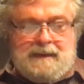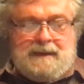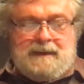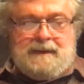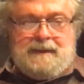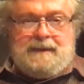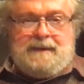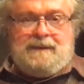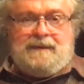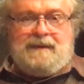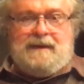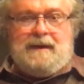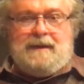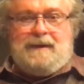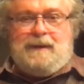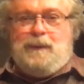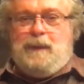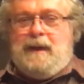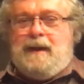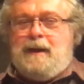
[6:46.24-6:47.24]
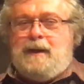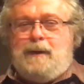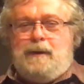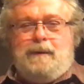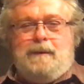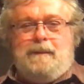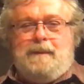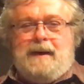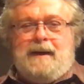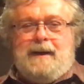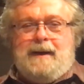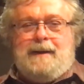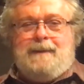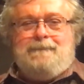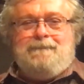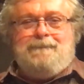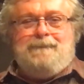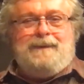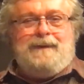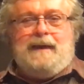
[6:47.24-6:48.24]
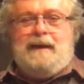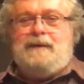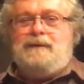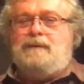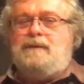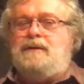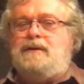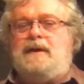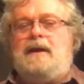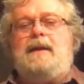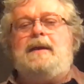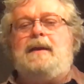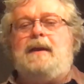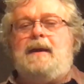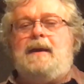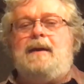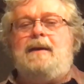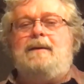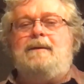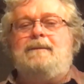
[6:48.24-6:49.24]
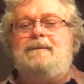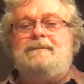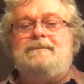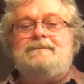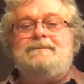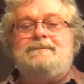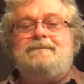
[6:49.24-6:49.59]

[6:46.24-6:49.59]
There's nothing we can do about it. Things are shut down.